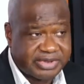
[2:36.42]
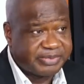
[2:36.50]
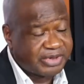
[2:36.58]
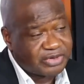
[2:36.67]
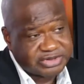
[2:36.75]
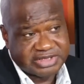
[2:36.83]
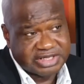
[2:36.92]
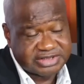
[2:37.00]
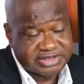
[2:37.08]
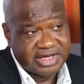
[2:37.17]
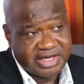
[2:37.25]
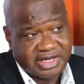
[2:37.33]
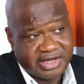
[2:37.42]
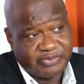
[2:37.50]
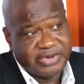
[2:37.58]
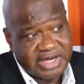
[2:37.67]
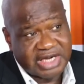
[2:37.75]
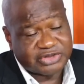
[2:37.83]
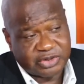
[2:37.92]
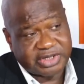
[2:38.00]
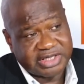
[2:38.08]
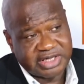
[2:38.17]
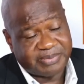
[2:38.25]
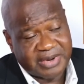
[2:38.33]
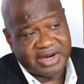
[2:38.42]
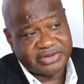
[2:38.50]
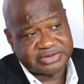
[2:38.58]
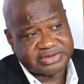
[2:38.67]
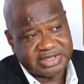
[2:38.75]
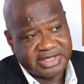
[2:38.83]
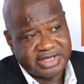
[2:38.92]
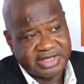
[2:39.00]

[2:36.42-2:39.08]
Because we are talking about